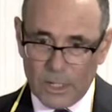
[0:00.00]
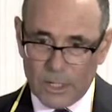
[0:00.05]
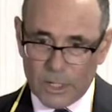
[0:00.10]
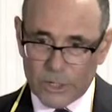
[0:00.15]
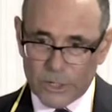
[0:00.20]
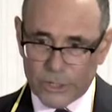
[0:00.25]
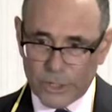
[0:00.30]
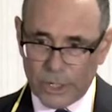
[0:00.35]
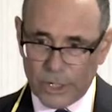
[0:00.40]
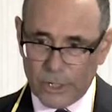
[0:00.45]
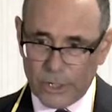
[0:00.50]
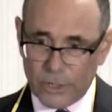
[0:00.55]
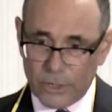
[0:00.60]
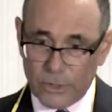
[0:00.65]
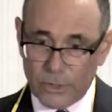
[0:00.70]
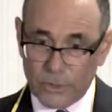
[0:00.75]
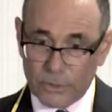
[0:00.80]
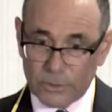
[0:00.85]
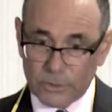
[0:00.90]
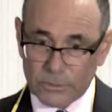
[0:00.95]

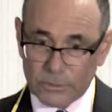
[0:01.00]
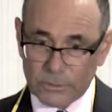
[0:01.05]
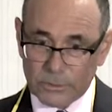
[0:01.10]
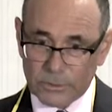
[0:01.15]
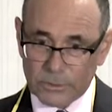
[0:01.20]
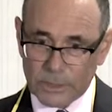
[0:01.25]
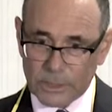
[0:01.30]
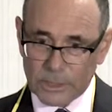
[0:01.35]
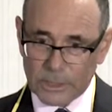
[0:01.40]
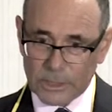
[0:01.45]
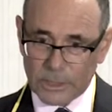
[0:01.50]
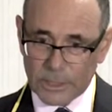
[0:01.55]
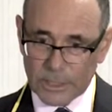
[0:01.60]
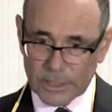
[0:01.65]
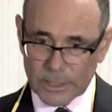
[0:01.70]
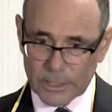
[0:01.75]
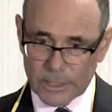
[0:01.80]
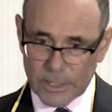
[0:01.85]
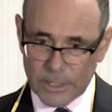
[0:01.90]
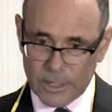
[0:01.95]
So,
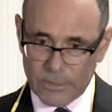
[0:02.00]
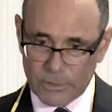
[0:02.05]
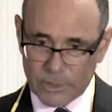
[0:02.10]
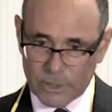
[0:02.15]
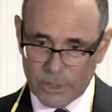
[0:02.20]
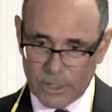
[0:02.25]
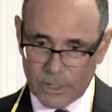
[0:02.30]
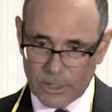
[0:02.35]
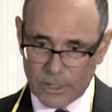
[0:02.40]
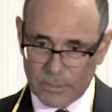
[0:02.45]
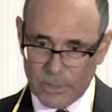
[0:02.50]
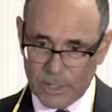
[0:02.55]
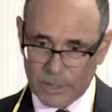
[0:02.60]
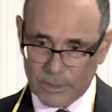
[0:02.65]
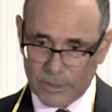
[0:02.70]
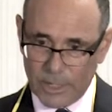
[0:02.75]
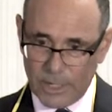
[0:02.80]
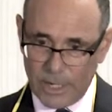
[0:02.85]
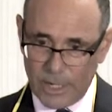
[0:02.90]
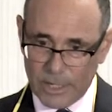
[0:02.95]
let's see, we talked
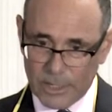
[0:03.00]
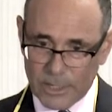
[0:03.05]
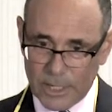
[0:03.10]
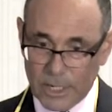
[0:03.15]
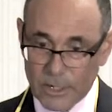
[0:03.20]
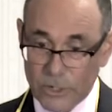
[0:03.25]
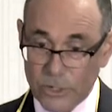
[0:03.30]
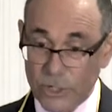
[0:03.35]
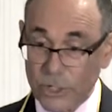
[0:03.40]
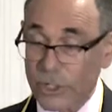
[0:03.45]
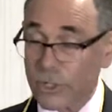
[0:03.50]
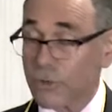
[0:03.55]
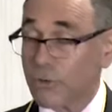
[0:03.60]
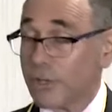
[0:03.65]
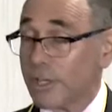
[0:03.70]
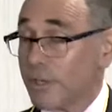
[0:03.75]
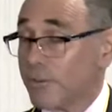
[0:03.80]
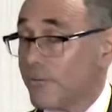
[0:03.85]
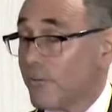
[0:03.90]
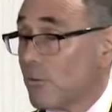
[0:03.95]
about that. I usually
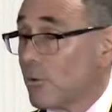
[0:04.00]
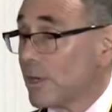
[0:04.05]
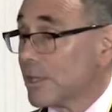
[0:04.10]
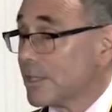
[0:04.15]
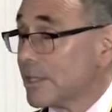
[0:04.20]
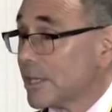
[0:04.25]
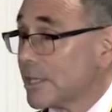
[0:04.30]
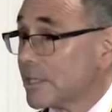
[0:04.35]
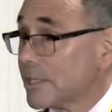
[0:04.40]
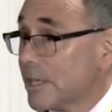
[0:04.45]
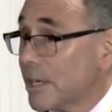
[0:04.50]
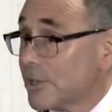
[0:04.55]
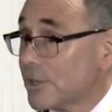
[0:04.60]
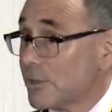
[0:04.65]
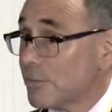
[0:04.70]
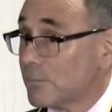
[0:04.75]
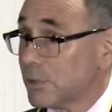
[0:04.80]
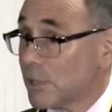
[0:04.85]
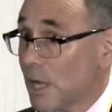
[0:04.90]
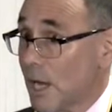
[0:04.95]
treat in 4 to 6
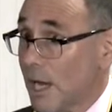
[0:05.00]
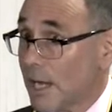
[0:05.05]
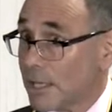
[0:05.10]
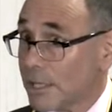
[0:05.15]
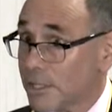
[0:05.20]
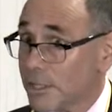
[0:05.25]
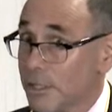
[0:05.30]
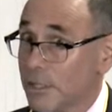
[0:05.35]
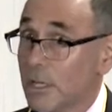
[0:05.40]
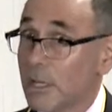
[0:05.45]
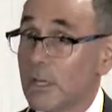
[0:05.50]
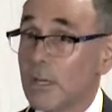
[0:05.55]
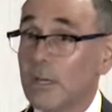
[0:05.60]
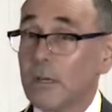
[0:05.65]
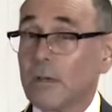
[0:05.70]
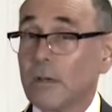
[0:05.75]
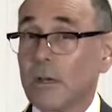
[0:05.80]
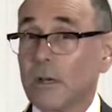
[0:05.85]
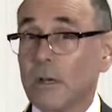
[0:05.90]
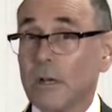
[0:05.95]
session blocks.
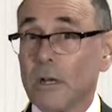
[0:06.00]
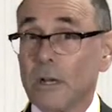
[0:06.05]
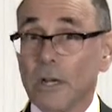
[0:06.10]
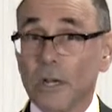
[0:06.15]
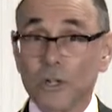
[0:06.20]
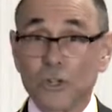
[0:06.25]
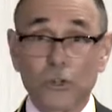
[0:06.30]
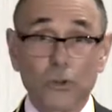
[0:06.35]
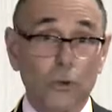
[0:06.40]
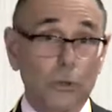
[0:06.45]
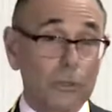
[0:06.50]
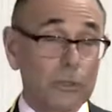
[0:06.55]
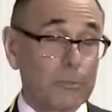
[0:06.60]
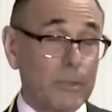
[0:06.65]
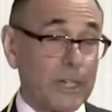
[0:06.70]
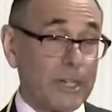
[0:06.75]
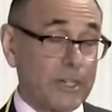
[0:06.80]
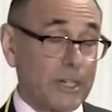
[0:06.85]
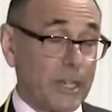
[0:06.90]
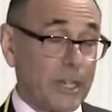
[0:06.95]
A shoulder
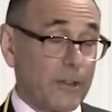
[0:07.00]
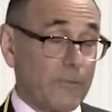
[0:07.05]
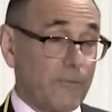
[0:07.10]
might take